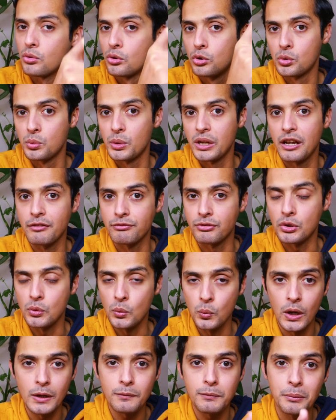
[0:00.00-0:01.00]
or whatever,
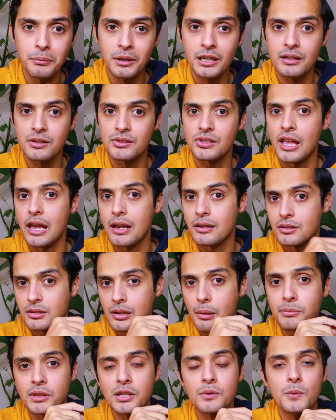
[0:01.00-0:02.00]
what we mean is that
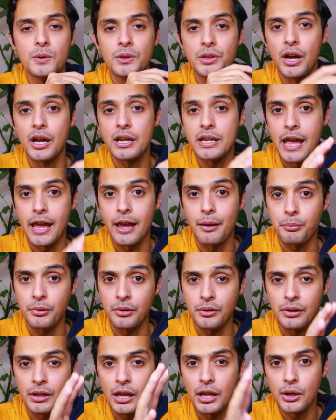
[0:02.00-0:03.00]
something will not
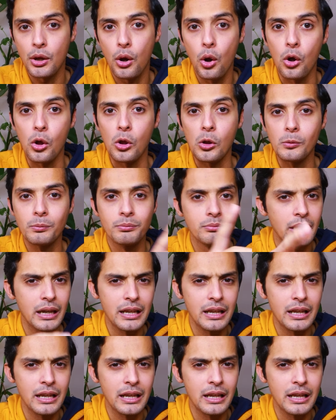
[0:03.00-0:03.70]
happen at all.